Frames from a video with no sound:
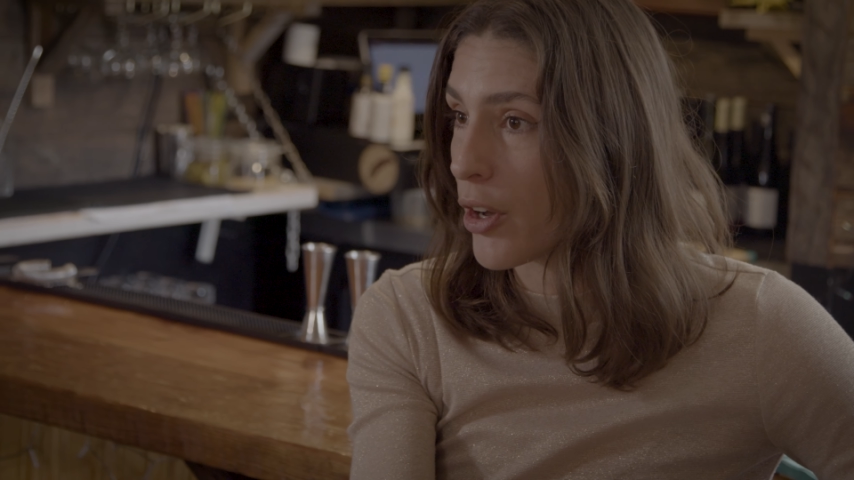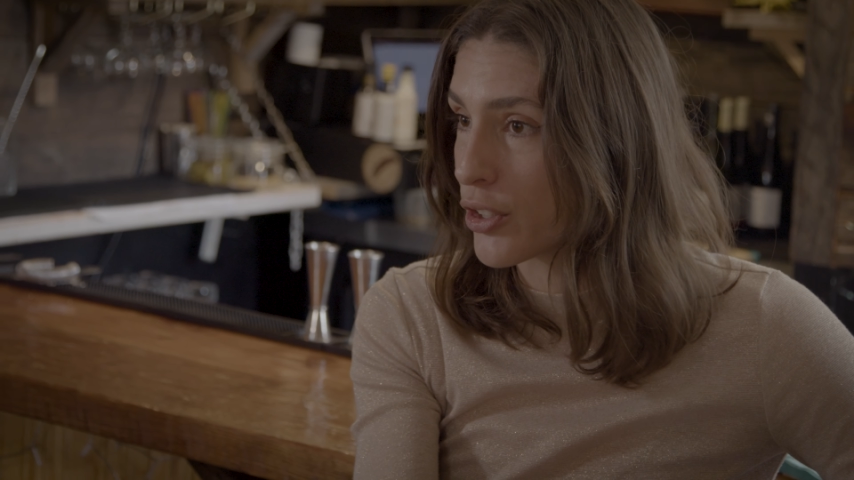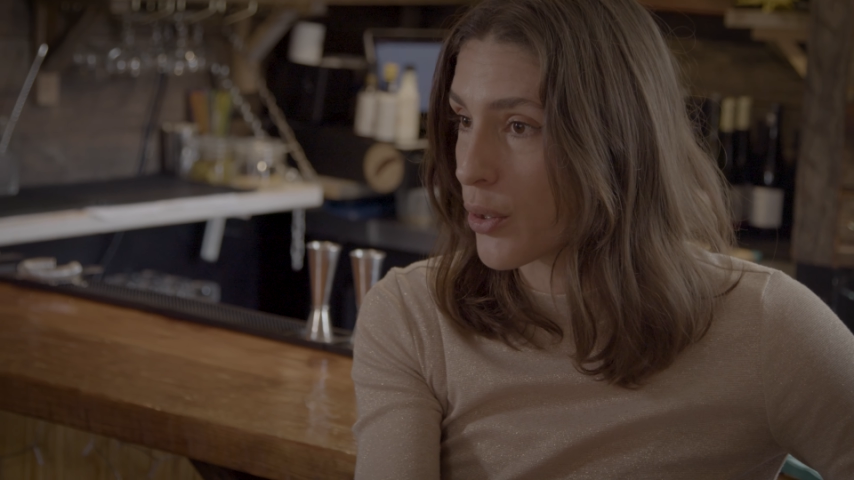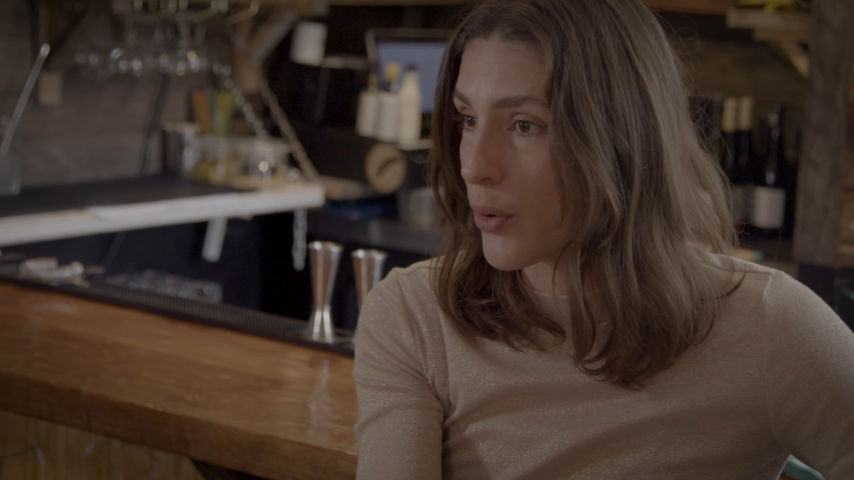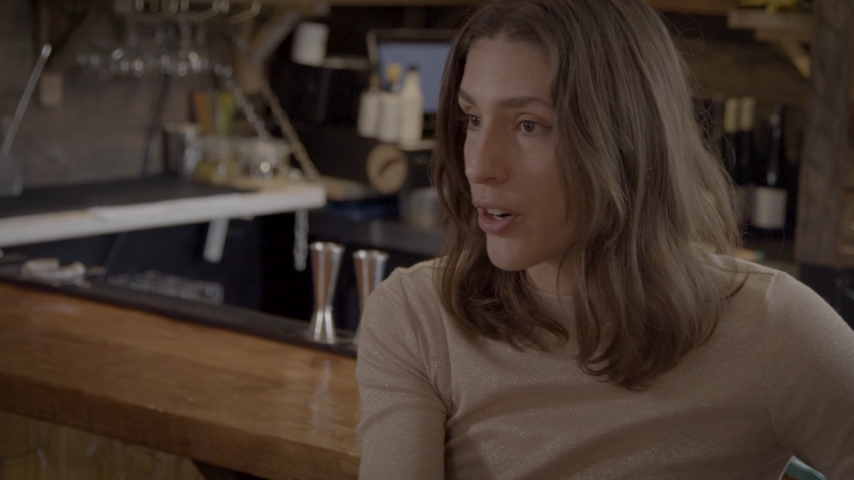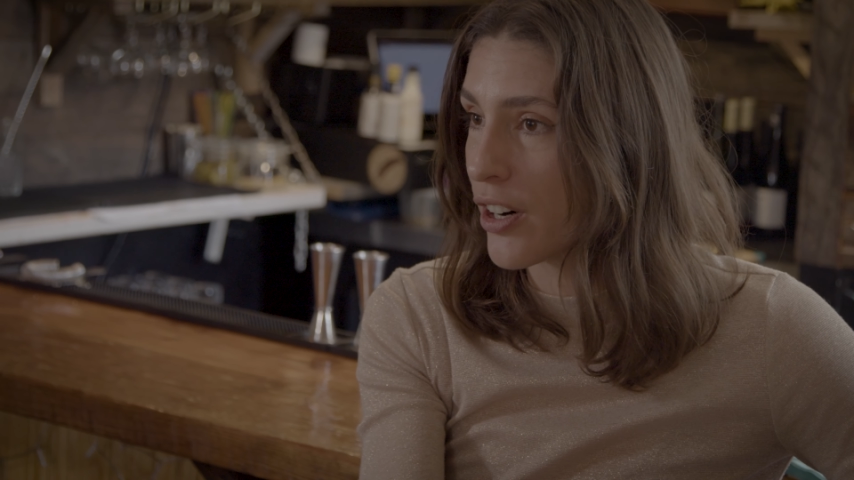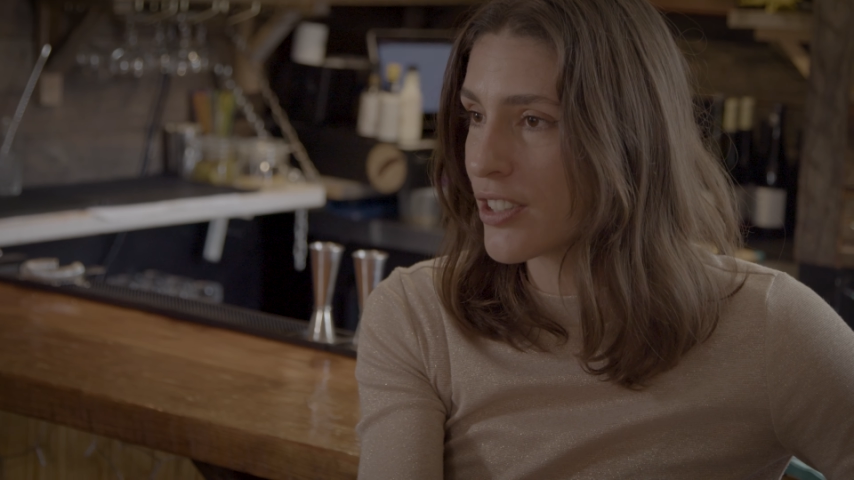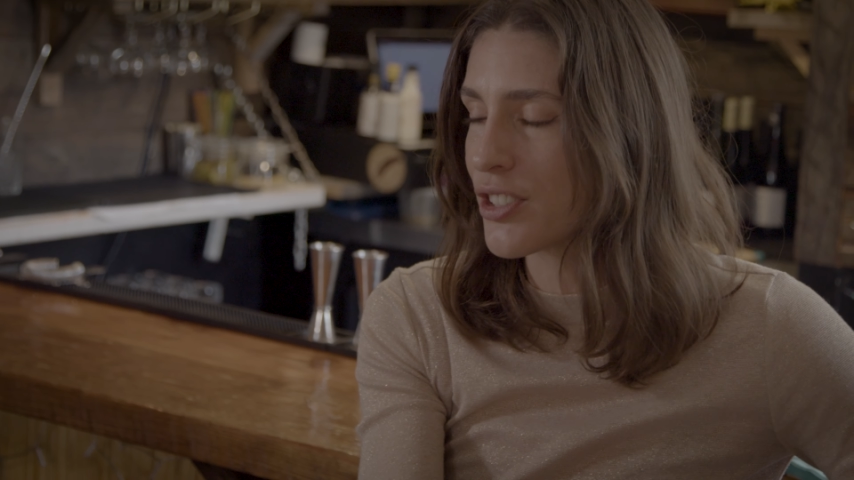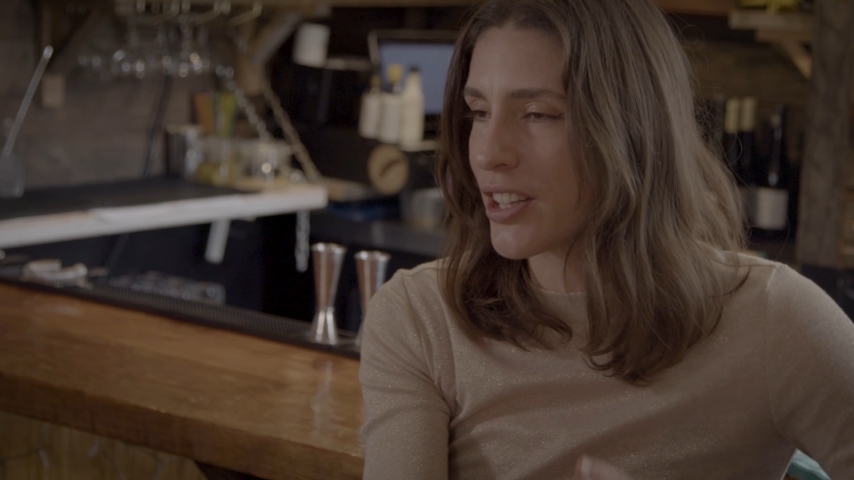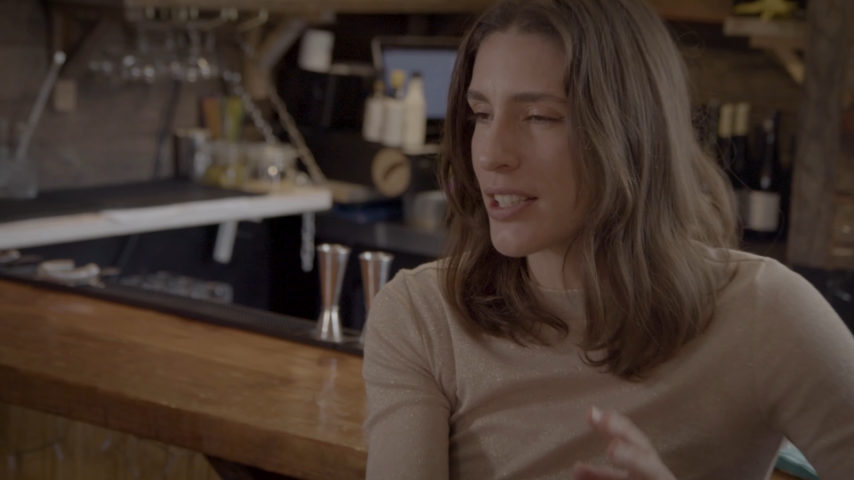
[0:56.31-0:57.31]
on
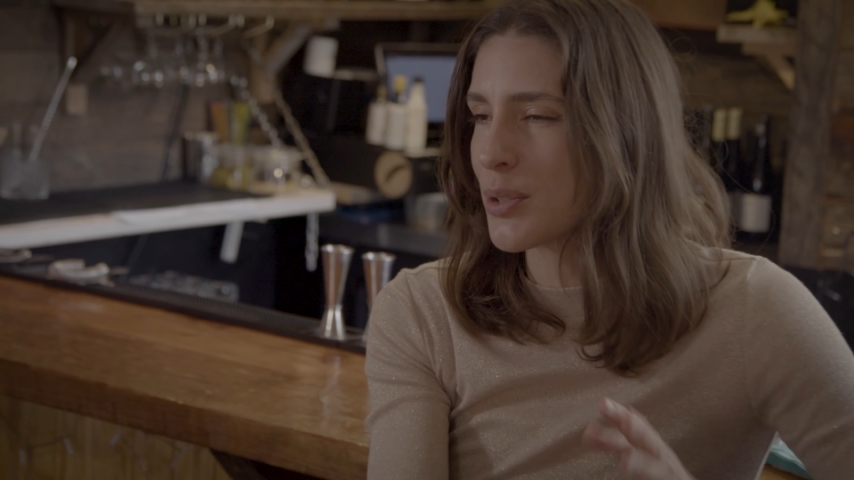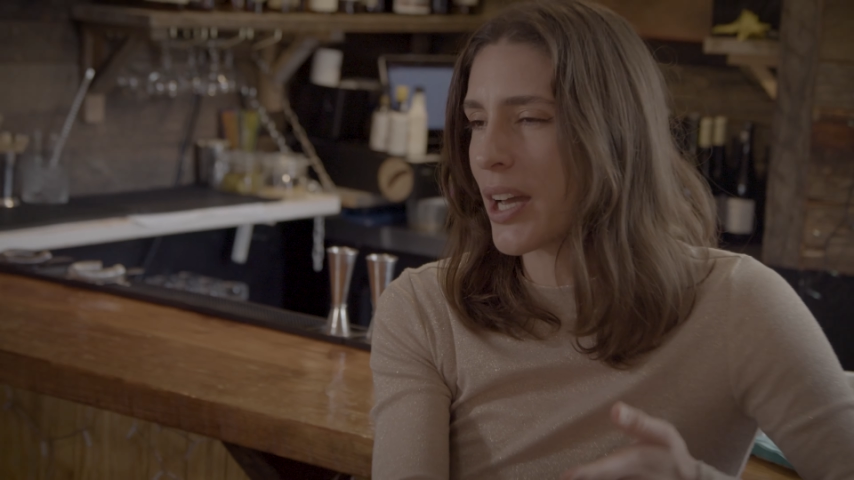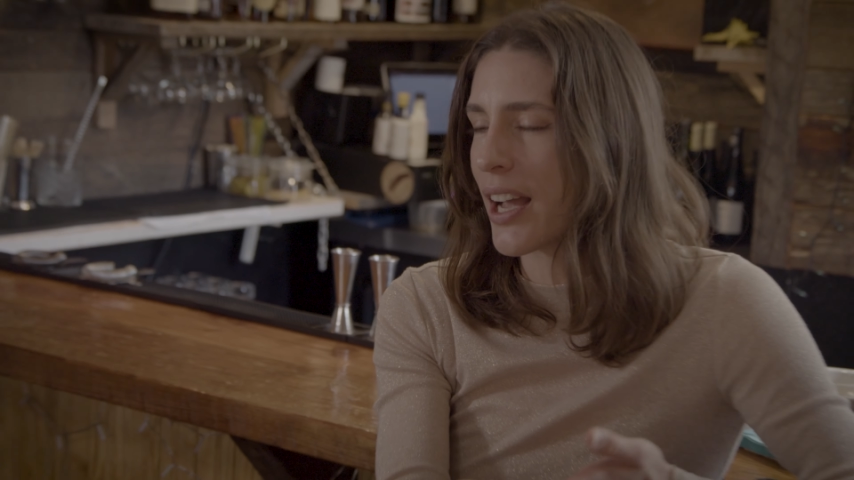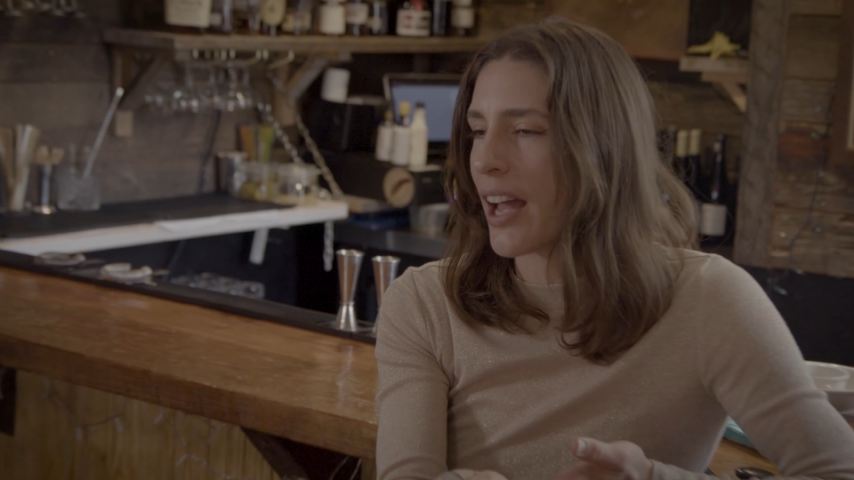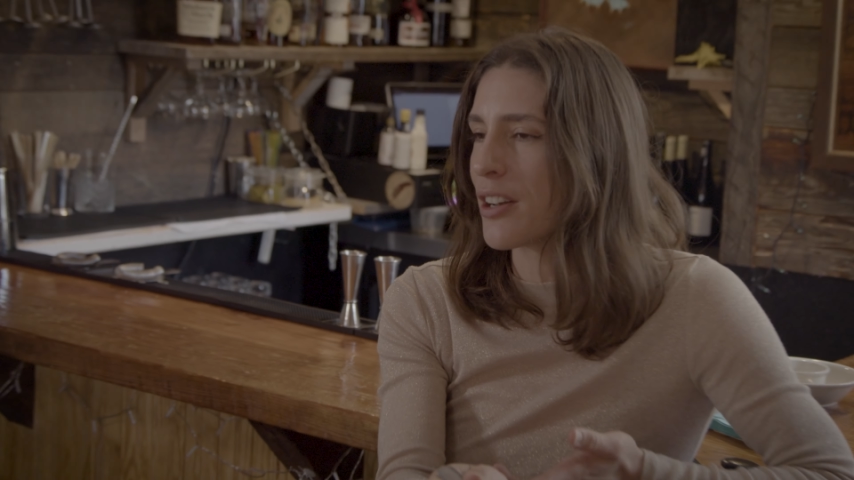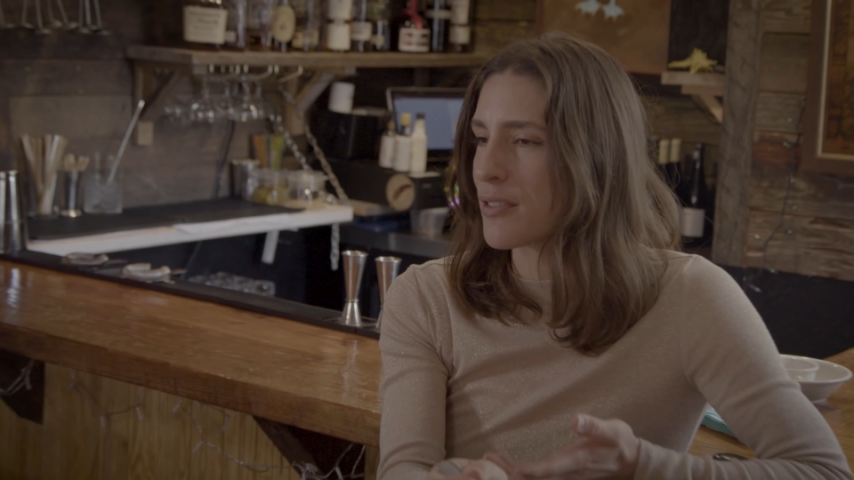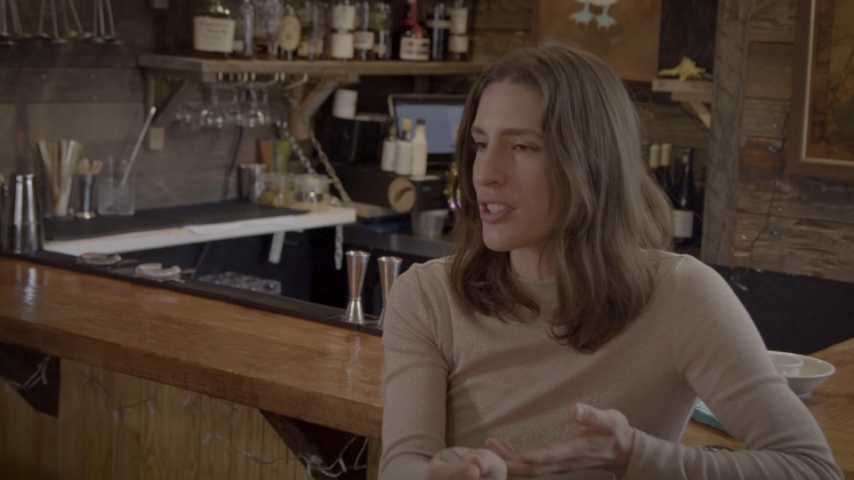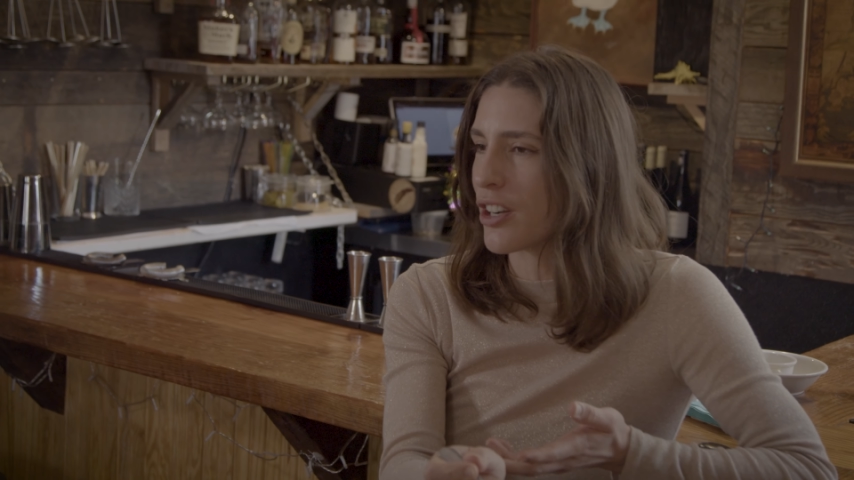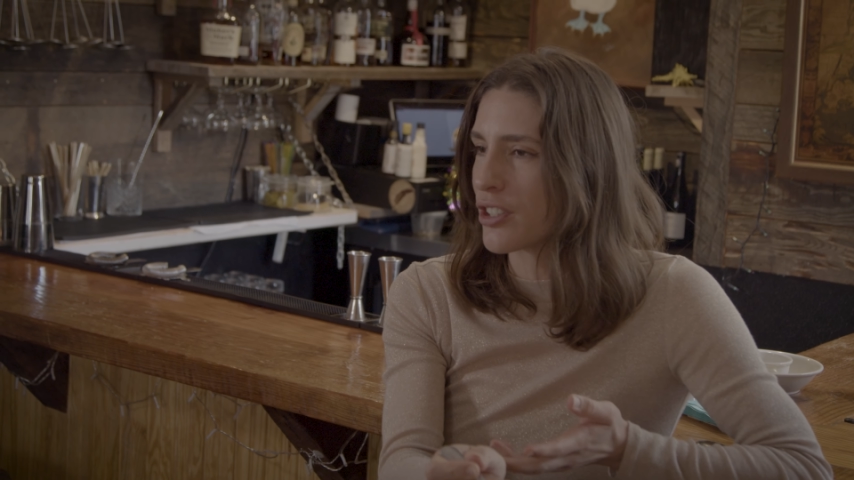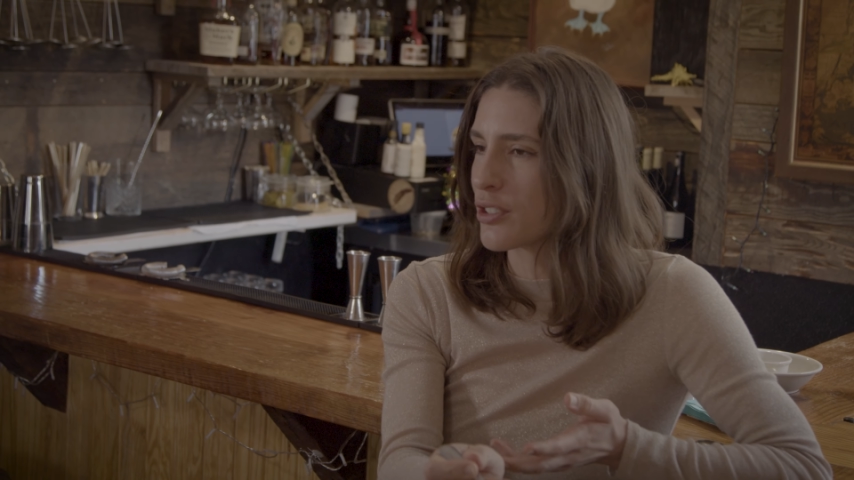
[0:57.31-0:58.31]
court, so that's why I kind of
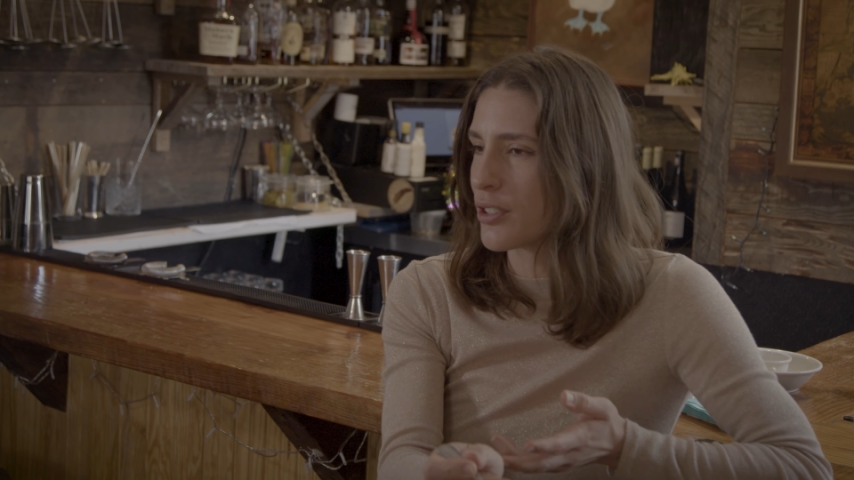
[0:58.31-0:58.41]
started